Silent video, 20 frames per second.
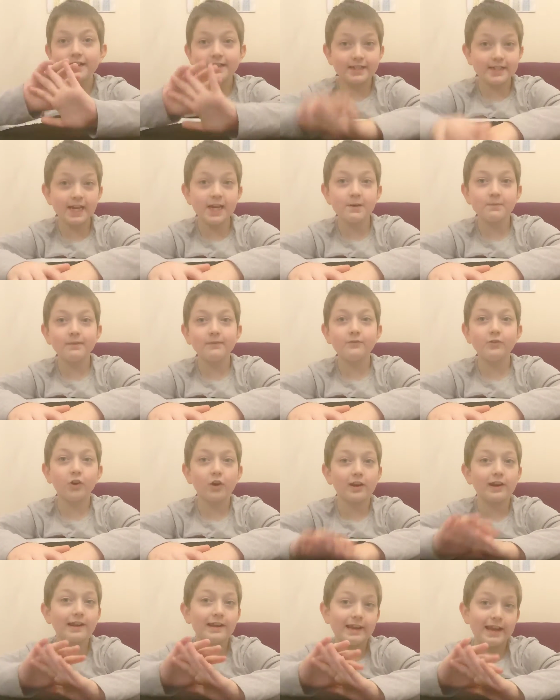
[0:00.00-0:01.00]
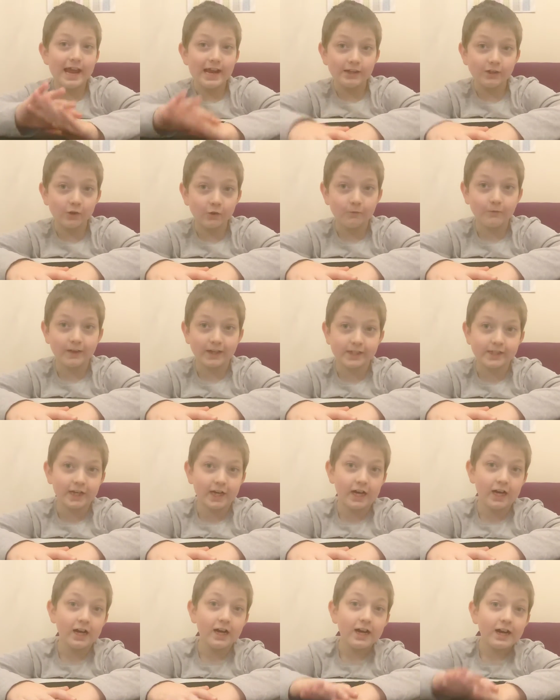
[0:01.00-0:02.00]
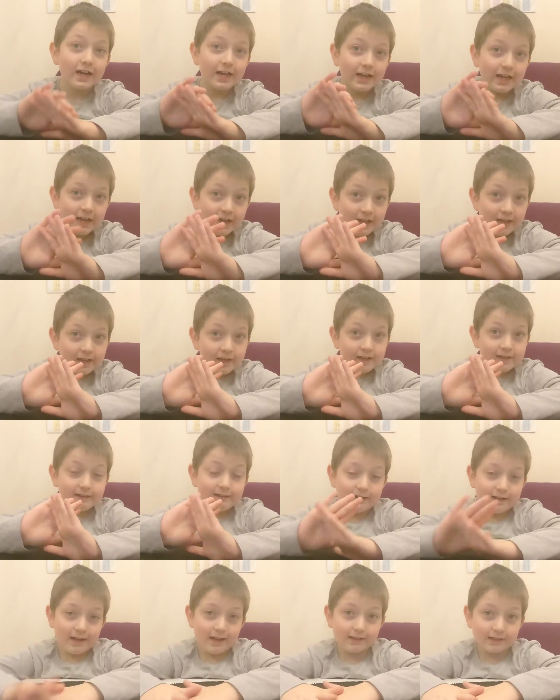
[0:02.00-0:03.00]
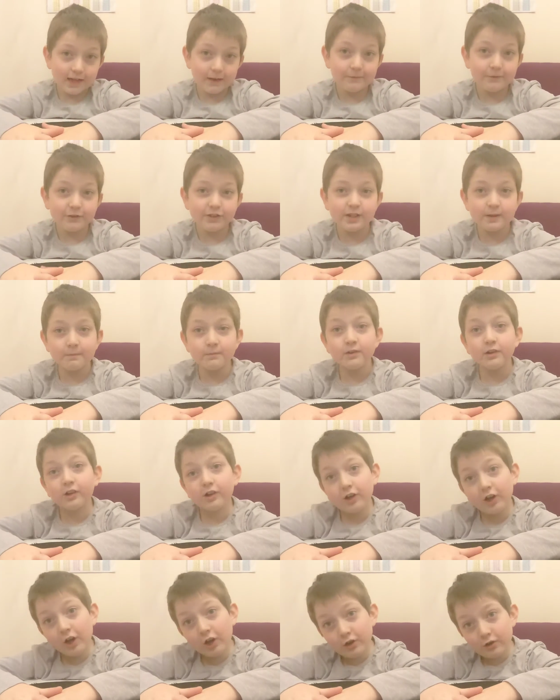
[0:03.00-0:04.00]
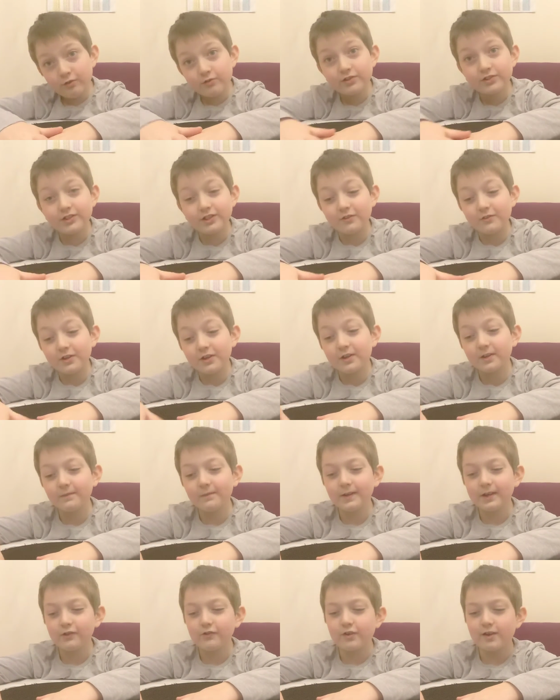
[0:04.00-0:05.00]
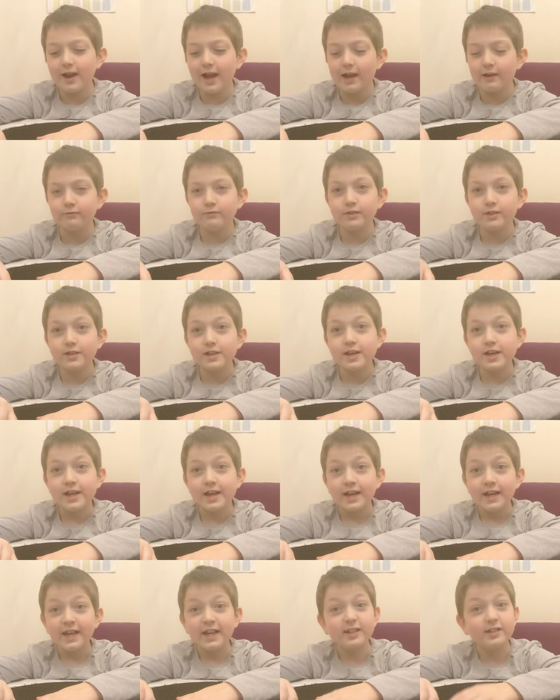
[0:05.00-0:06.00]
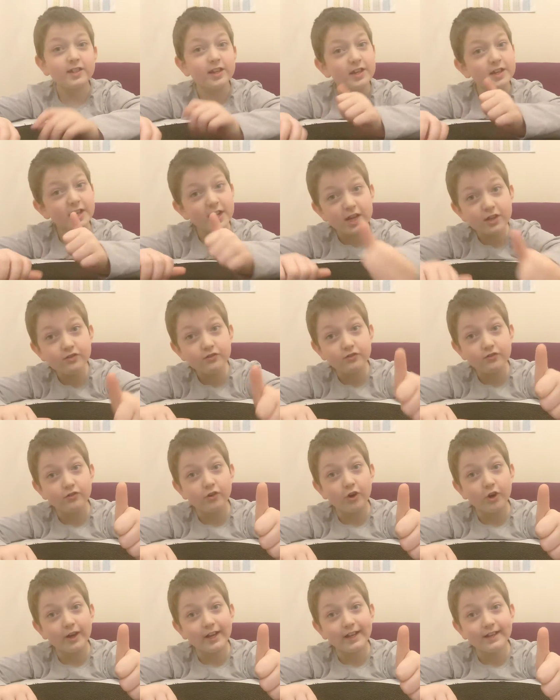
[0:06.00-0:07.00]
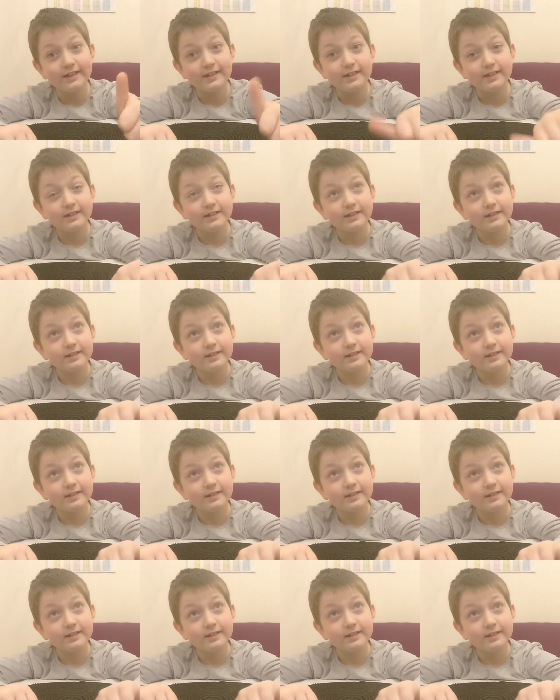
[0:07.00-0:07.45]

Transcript: Today we've got a Lego figure. I'll give you some clues so you can figure it out. He's a nindroid.